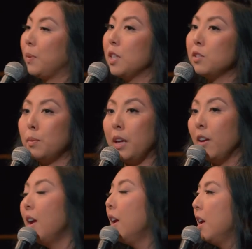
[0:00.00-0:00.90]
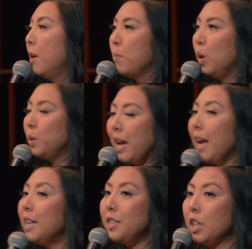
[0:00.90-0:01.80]
That's one of my most
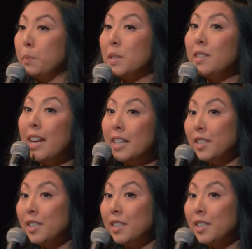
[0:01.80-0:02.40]
hated stereotypes. The second